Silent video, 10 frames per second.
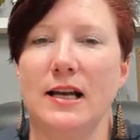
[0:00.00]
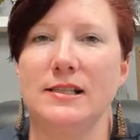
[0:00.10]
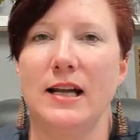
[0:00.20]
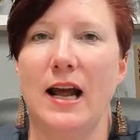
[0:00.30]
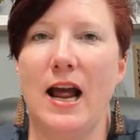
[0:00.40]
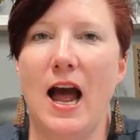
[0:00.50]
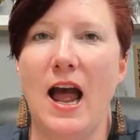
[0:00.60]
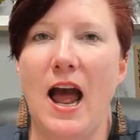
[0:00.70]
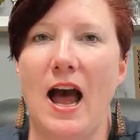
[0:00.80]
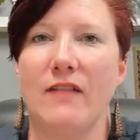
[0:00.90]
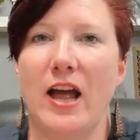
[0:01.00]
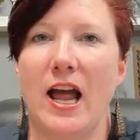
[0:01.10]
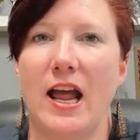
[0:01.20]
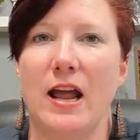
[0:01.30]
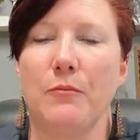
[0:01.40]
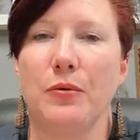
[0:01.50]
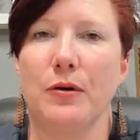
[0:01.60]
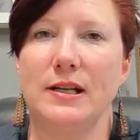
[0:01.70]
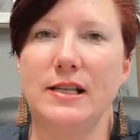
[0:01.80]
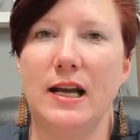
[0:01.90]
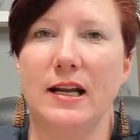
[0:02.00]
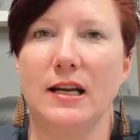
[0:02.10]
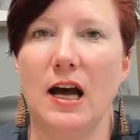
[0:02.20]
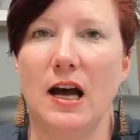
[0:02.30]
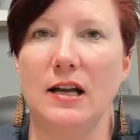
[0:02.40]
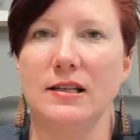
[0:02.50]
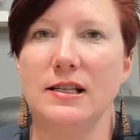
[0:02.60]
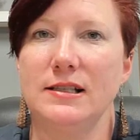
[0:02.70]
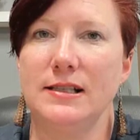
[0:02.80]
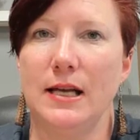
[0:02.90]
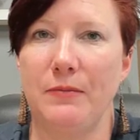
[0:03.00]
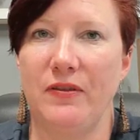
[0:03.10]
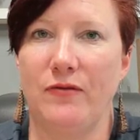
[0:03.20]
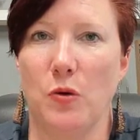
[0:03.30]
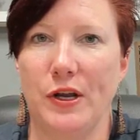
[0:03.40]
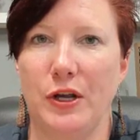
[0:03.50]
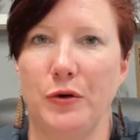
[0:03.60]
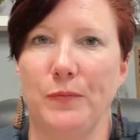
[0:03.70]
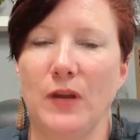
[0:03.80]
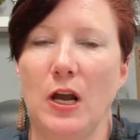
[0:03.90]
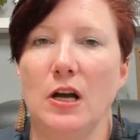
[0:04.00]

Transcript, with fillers: and today I have a print and cut tip for you.